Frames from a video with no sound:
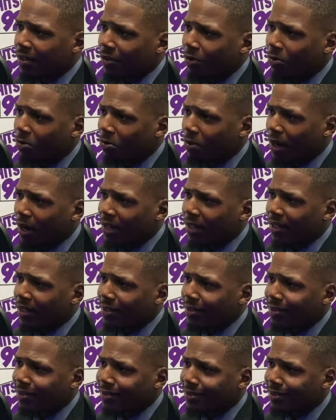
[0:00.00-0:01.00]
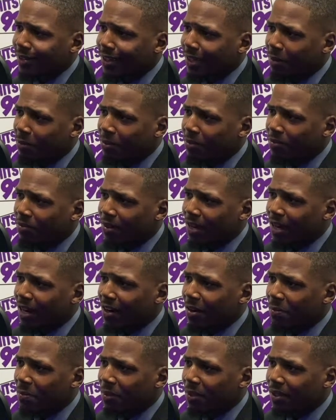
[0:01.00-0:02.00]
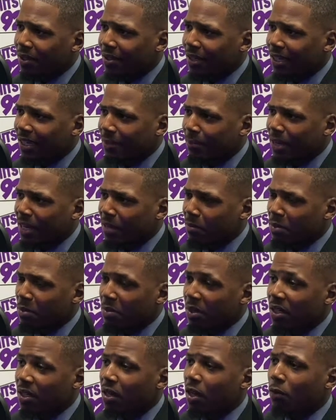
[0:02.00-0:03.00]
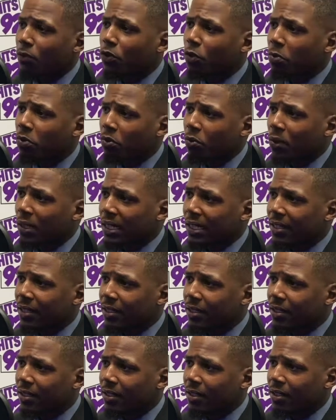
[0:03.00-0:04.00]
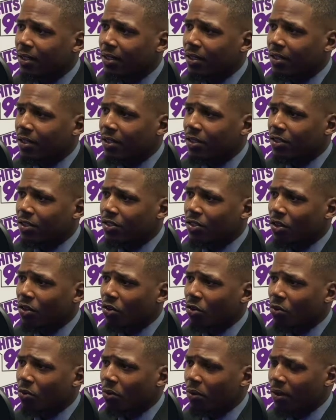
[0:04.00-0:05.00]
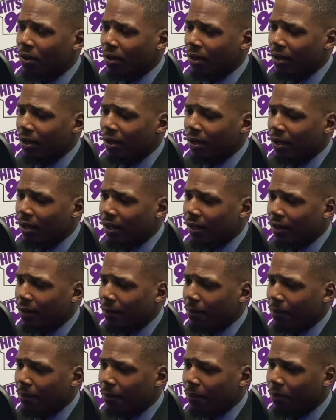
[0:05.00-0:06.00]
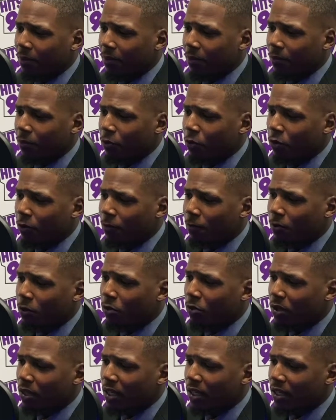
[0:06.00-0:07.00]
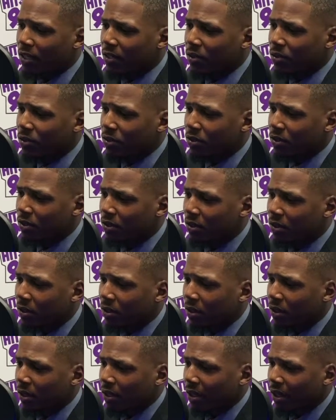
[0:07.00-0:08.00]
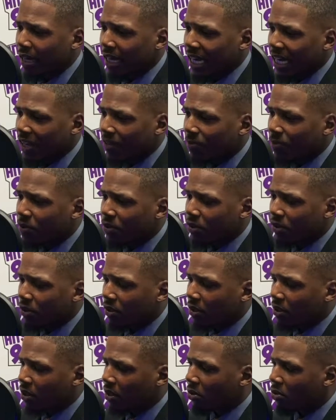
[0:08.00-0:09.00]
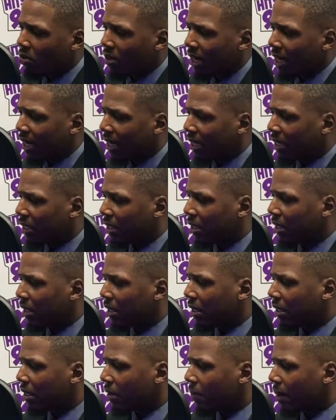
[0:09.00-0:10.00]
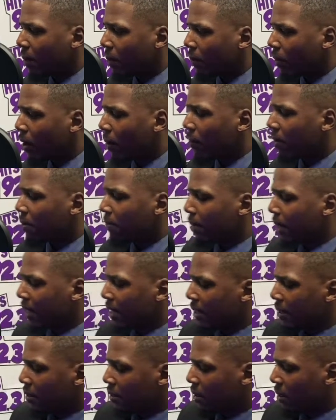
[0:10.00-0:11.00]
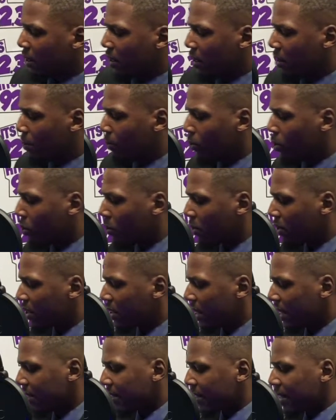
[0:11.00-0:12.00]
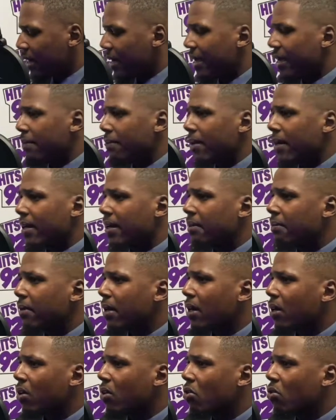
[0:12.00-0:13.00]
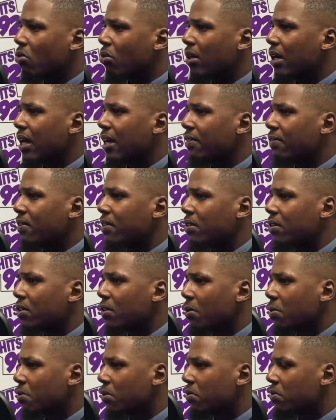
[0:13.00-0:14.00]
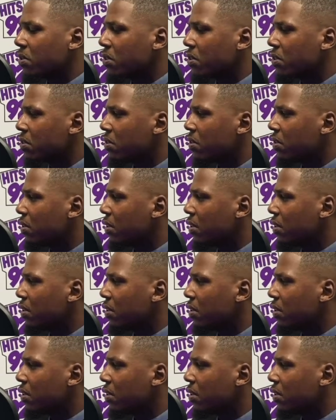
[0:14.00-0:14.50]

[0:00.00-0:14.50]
right in the same environment, and it made me be comfortable with it. Yeah. So for a few years after Colgate, I probably made more mistakes than I had made in my whole life in terms of just